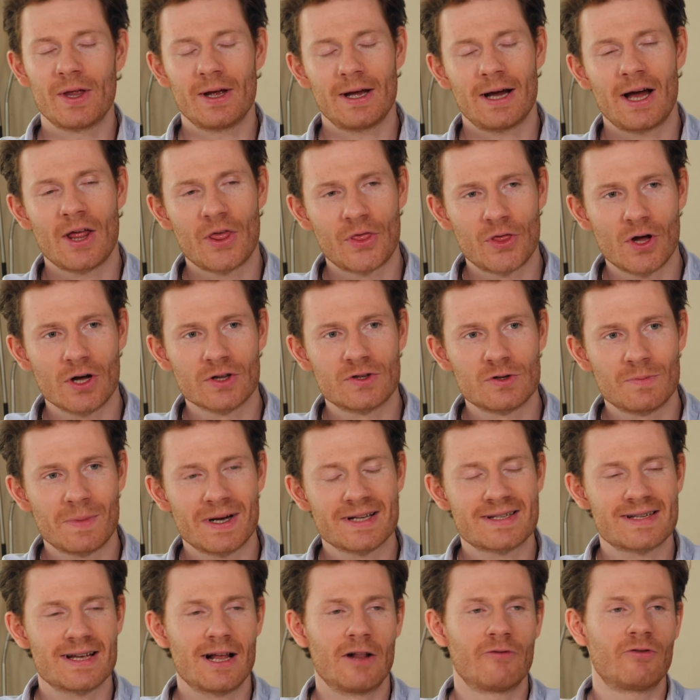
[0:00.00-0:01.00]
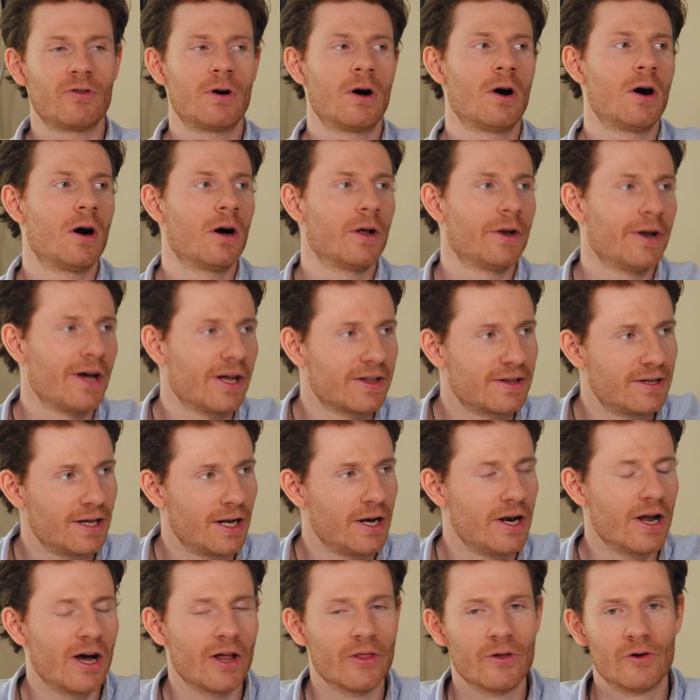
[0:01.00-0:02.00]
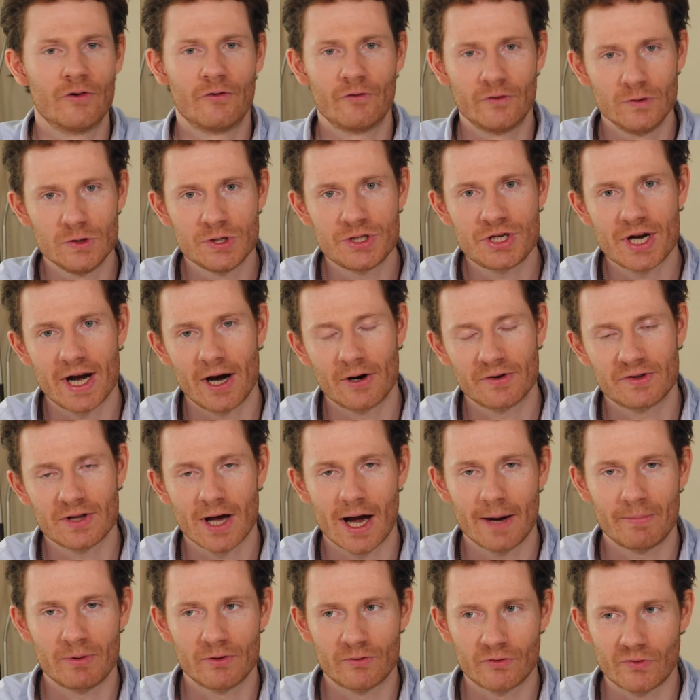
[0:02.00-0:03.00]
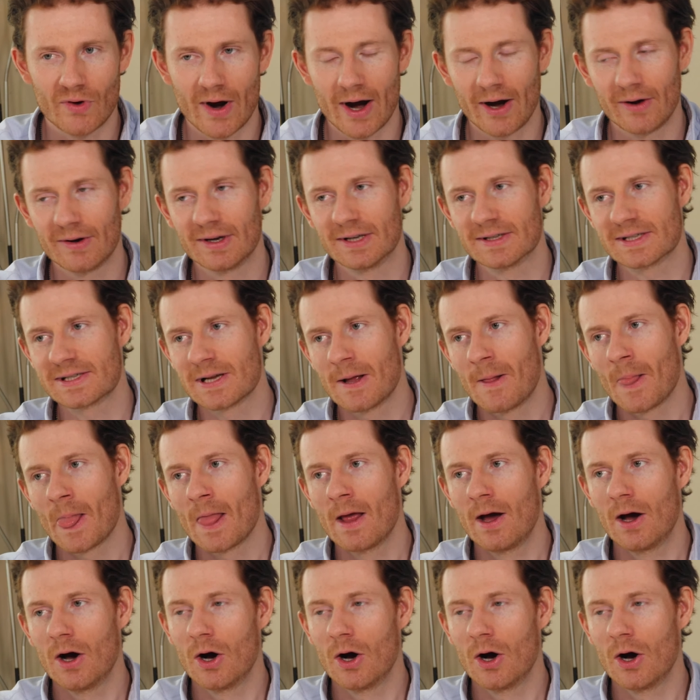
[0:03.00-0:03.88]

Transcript: I thought to myself oh not another fougere type of fragrance